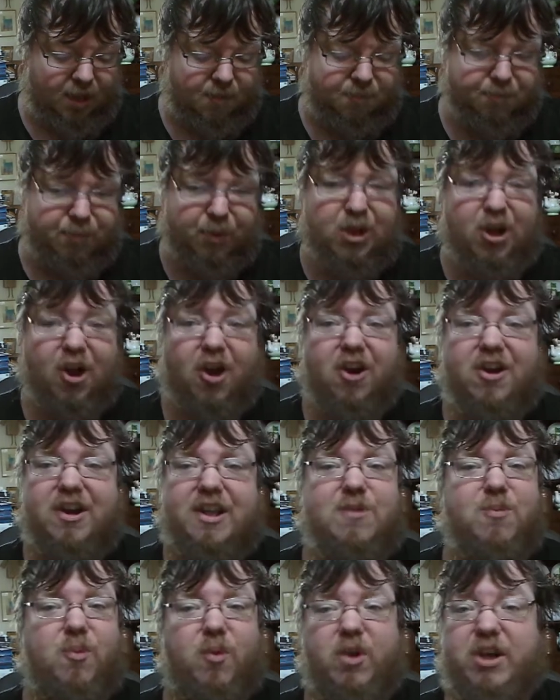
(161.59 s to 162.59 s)
Book
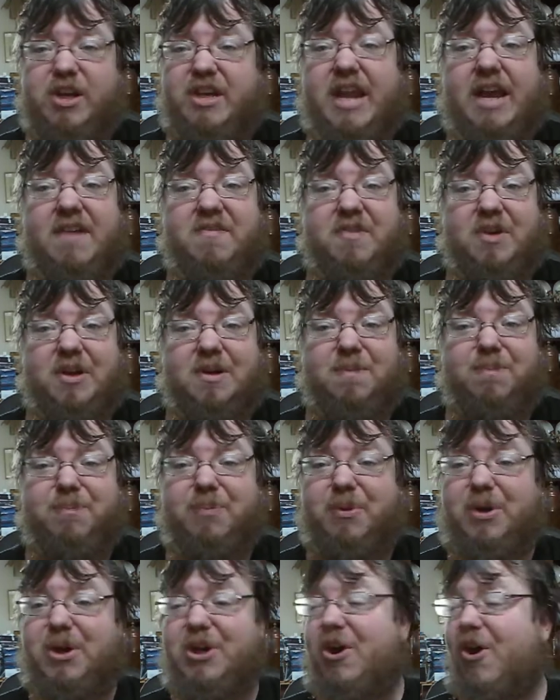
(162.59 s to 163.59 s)
Hardin would never.
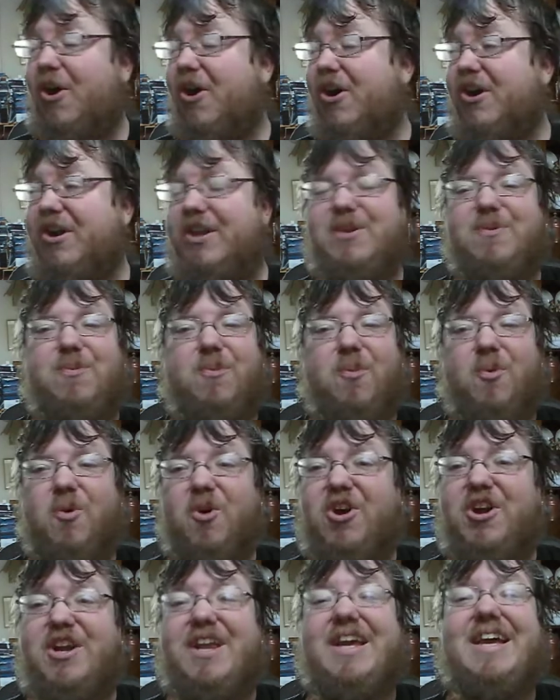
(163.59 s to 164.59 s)
Book Hardin
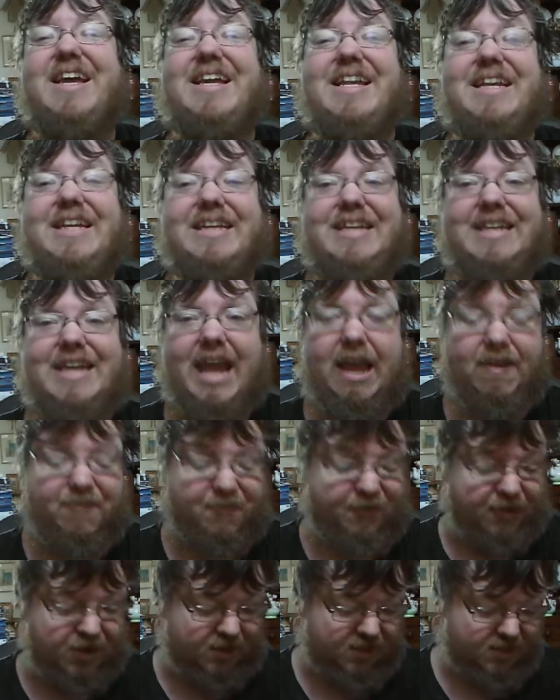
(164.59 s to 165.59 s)
would
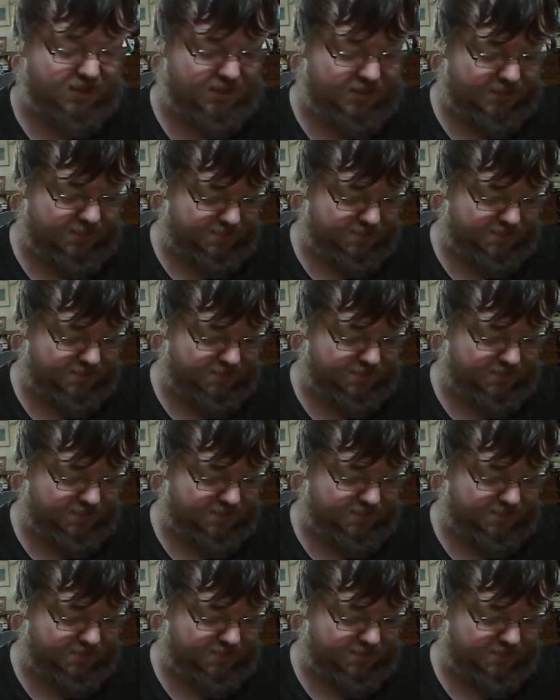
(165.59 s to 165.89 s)
never.